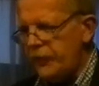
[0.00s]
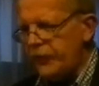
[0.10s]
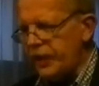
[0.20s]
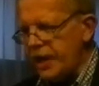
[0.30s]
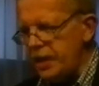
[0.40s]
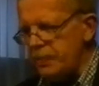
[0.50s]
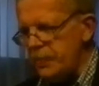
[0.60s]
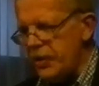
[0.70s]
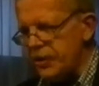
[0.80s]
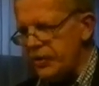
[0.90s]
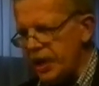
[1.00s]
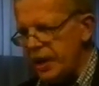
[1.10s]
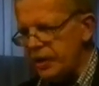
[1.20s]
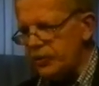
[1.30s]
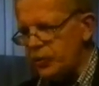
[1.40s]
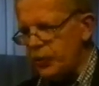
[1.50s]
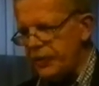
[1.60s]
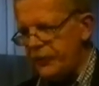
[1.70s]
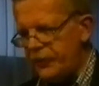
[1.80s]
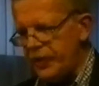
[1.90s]
flame the night
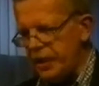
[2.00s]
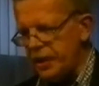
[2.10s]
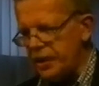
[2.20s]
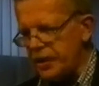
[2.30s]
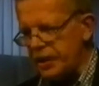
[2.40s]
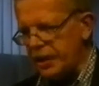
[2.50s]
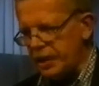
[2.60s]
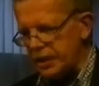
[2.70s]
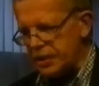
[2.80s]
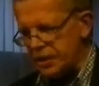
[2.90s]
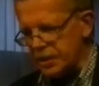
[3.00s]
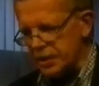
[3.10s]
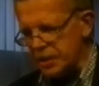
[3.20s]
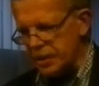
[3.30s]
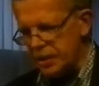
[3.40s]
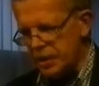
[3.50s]
with fear in clusters.